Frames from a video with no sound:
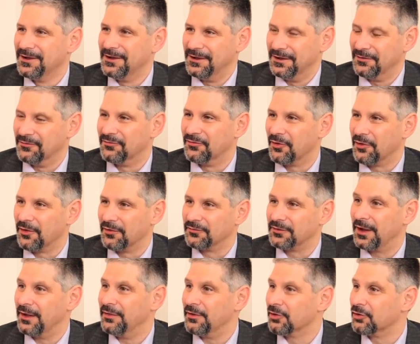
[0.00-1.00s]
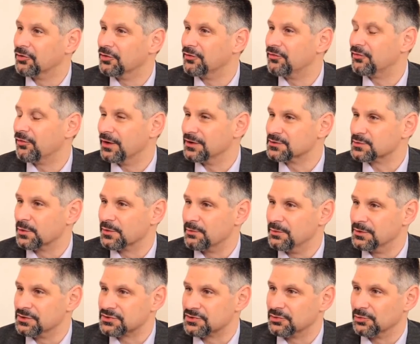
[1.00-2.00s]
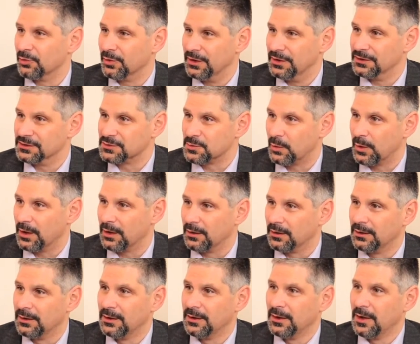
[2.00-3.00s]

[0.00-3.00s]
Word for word: involved, and they're good friends with Mister Reed as well.